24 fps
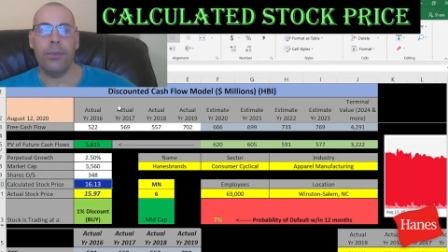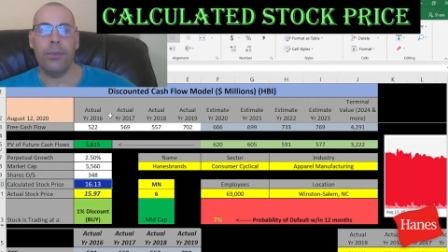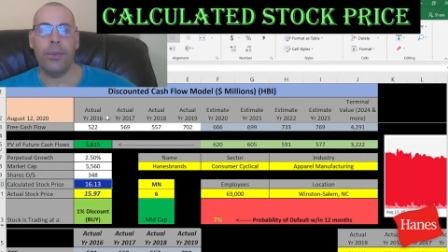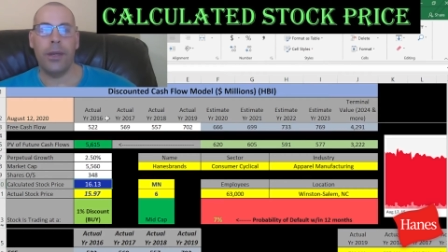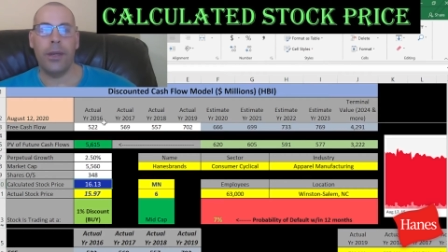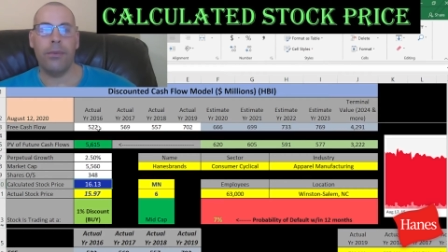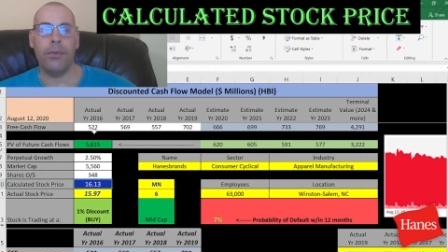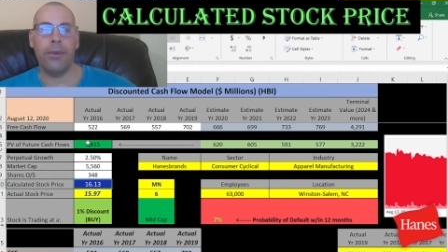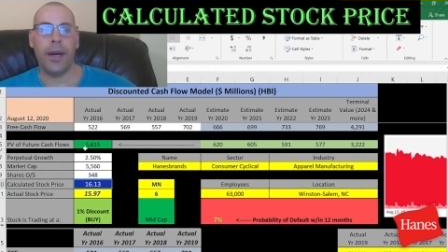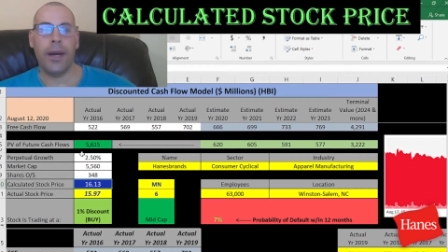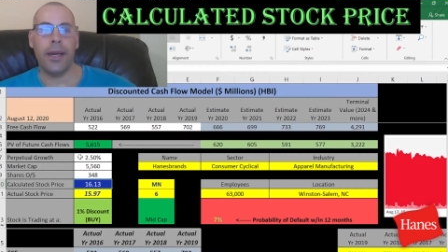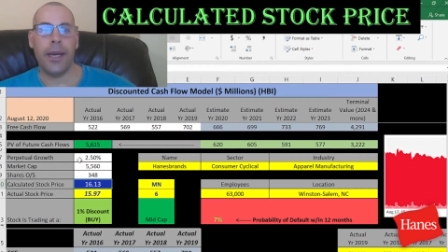
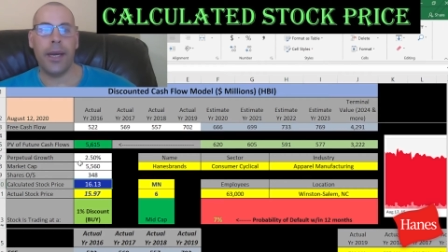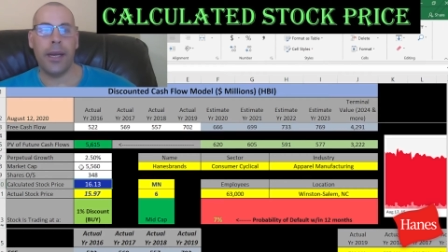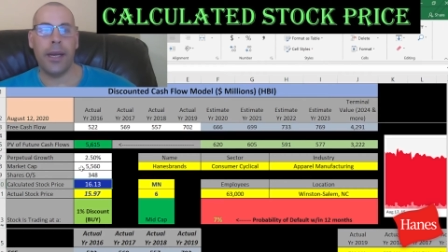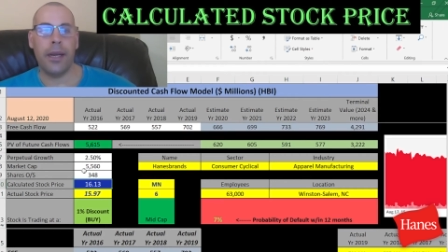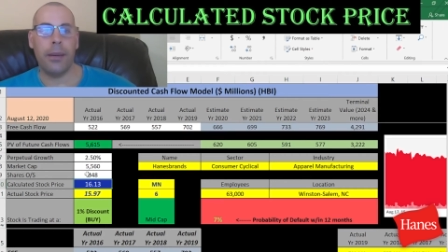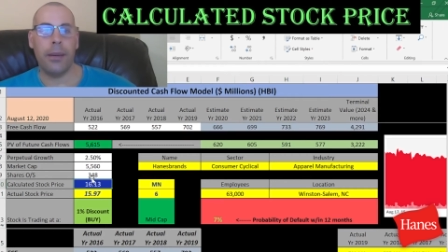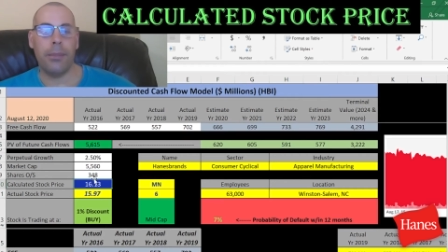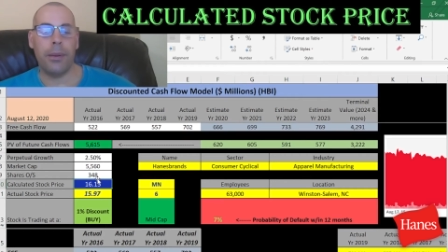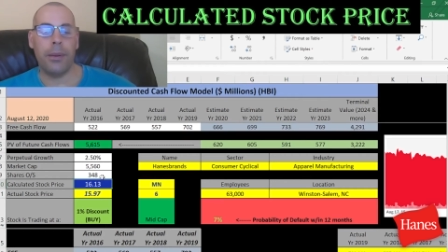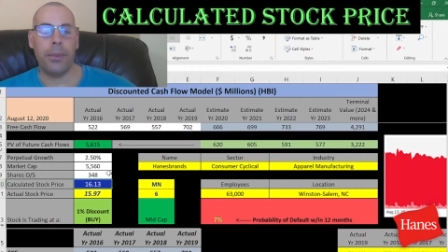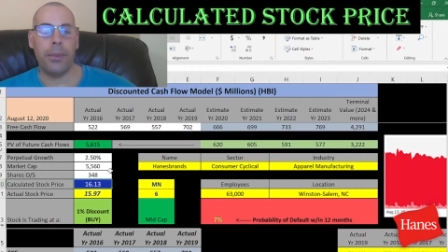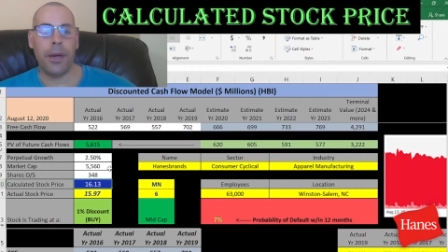We divide that
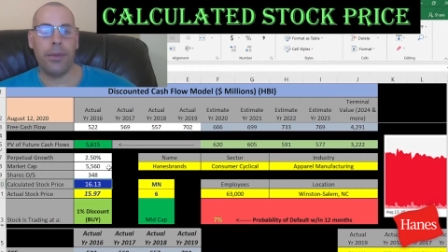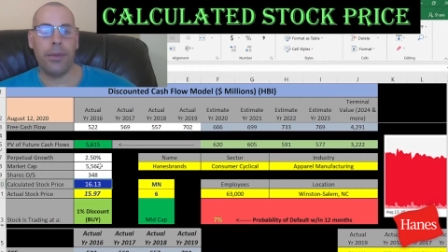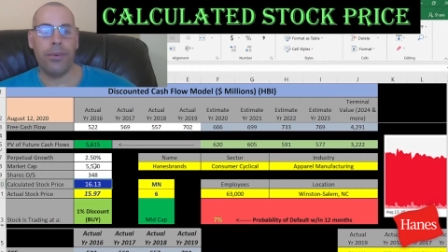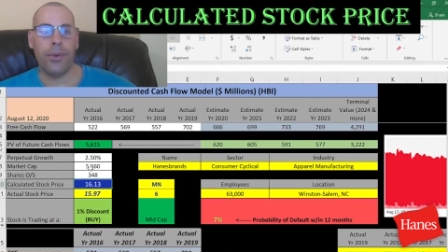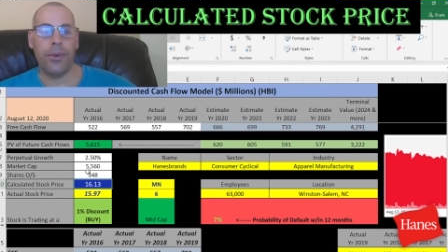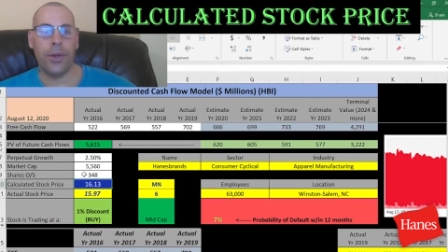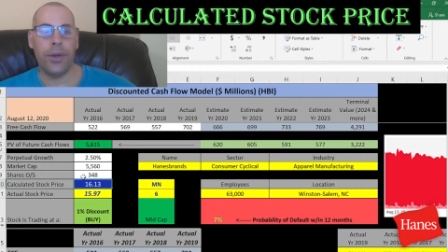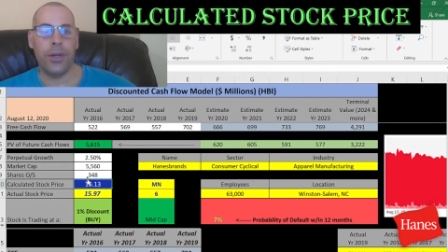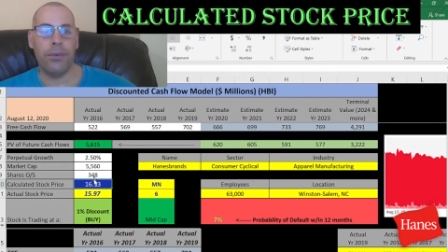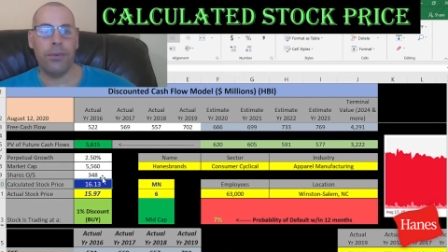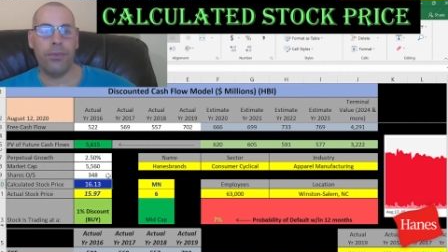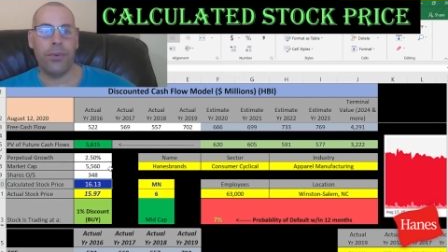number by
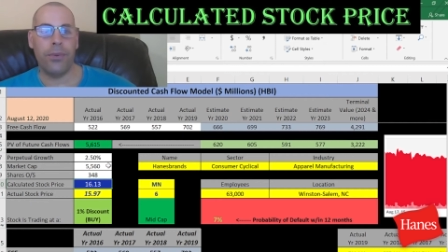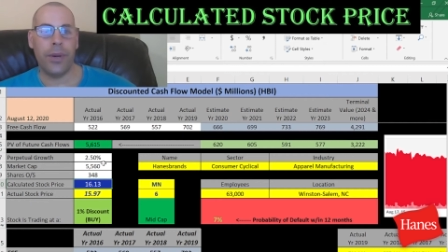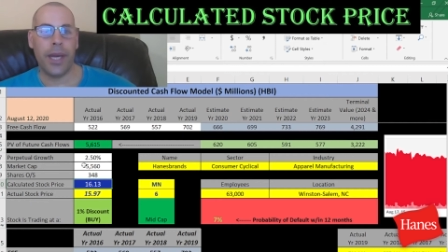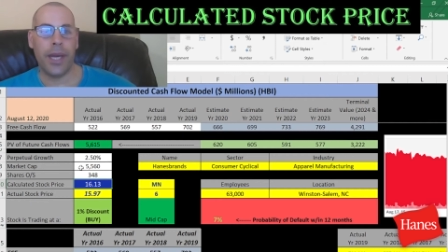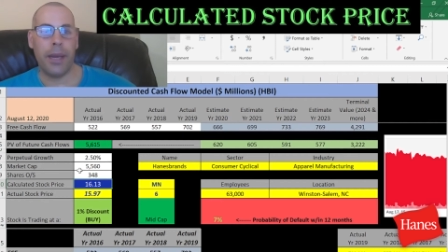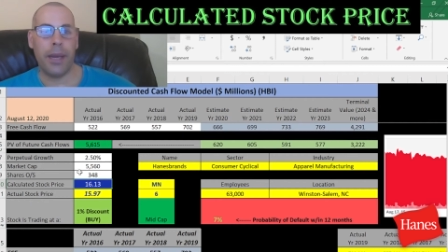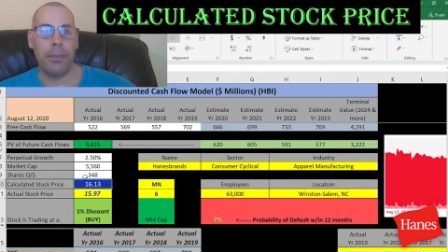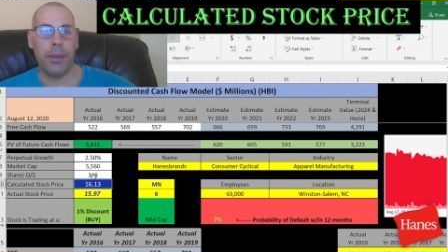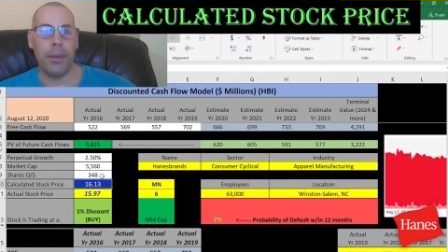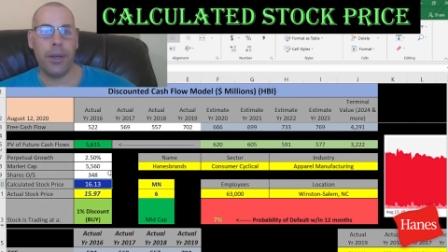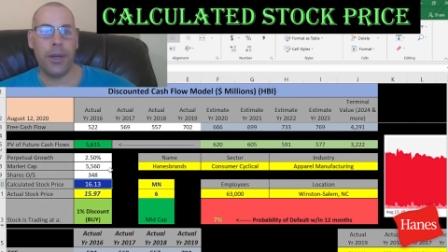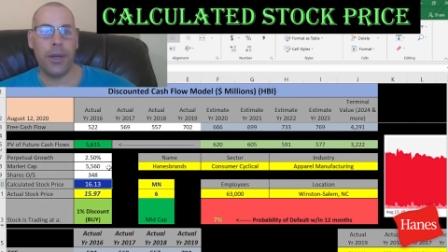three hundred
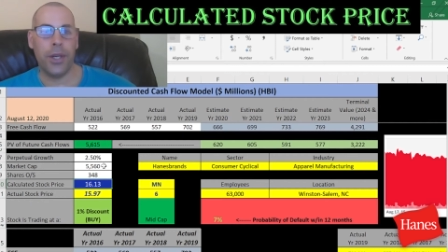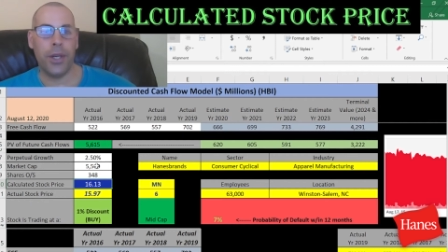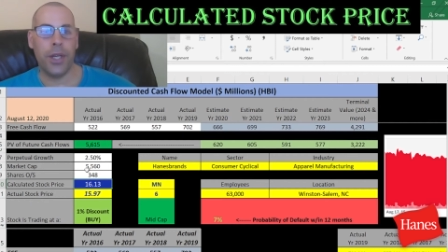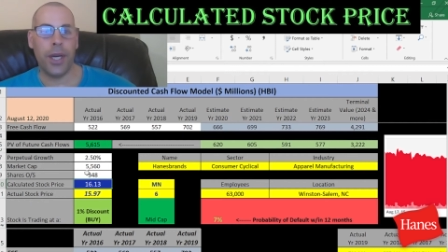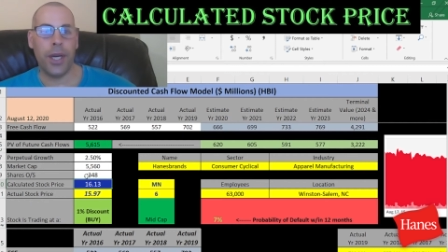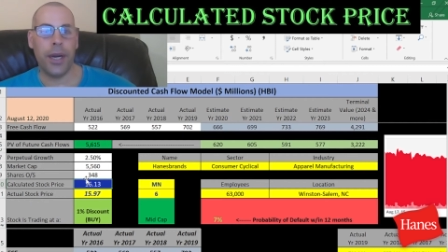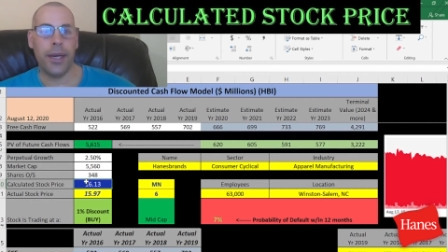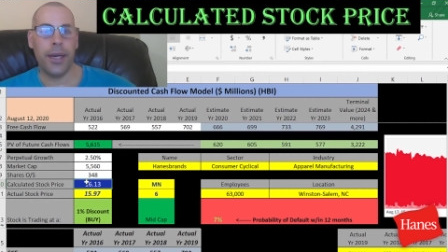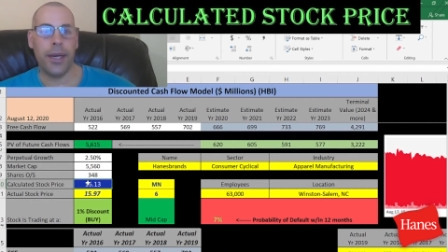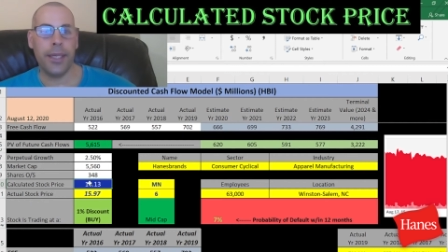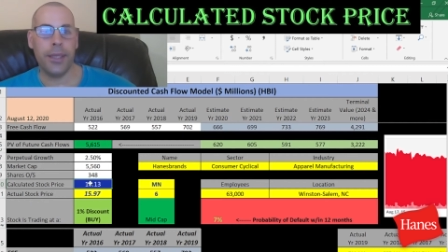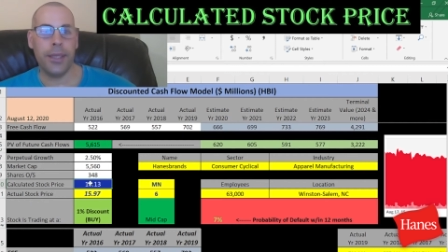forty-eight million
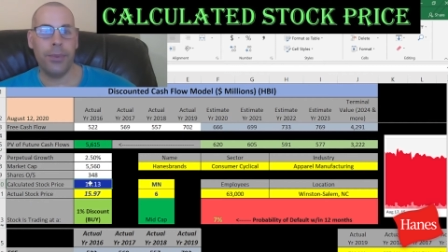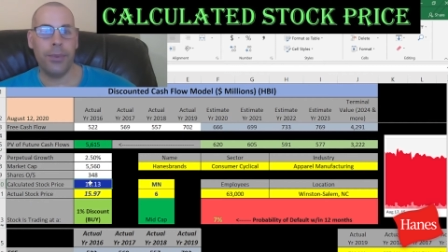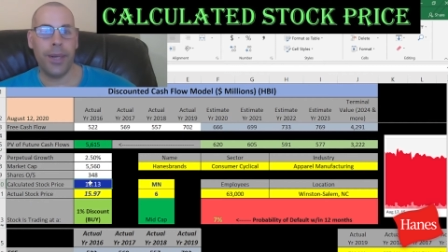shares,